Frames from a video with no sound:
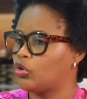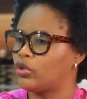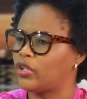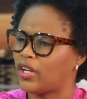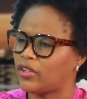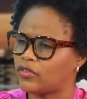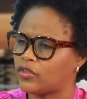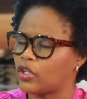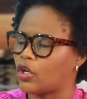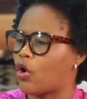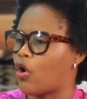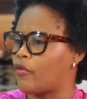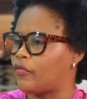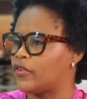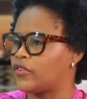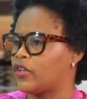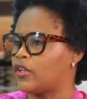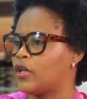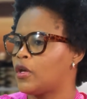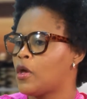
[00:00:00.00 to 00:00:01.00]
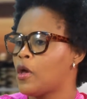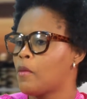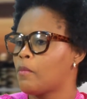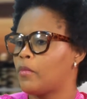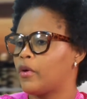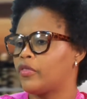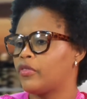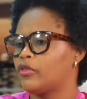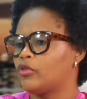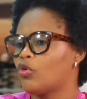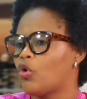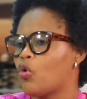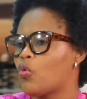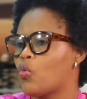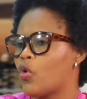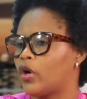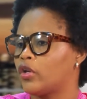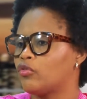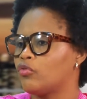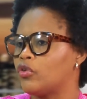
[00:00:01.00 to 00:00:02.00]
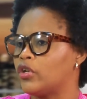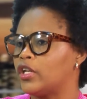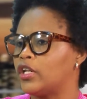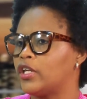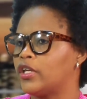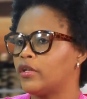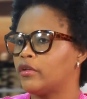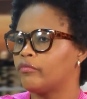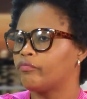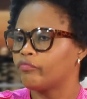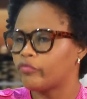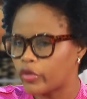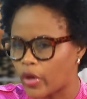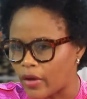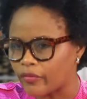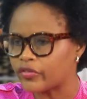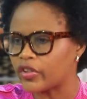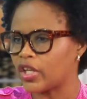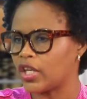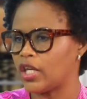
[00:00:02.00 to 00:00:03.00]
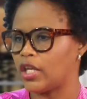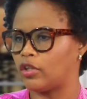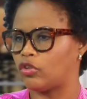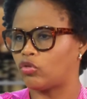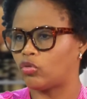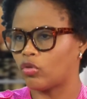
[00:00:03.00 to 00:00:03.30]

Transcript: There's the office, and but no one really. You have to eat, so